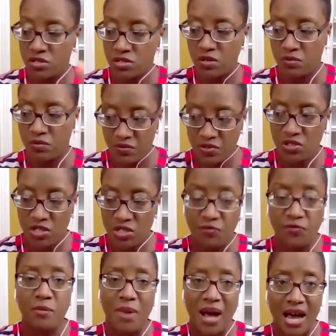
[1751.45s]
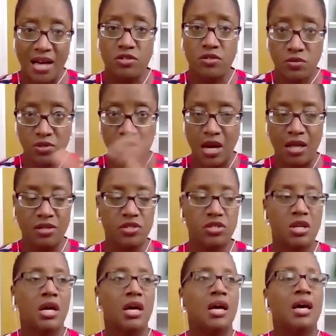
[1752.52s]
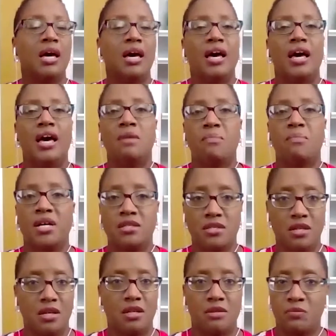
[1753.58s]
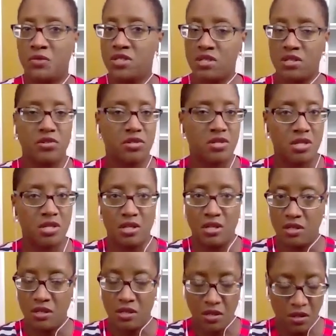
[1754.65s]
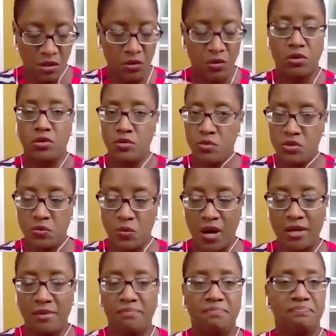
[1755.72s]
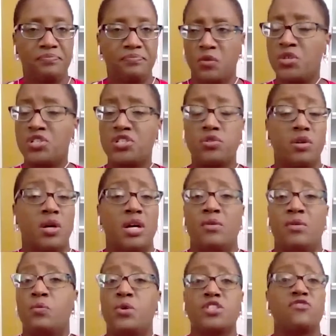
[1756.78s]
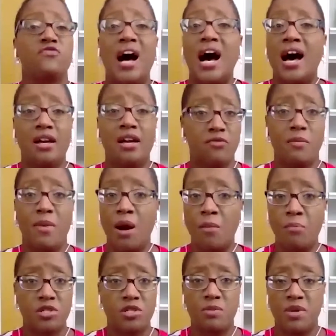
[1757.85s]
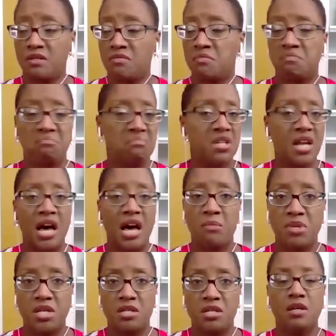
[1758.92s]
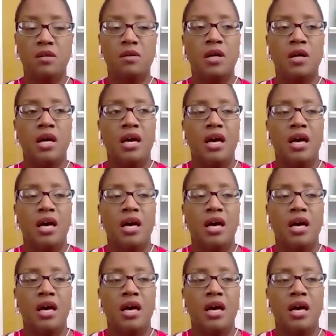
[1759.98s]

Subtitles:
So shift from high school to college. And my son was interested in a girl who was white, which was fine from our perspective, not a big deal.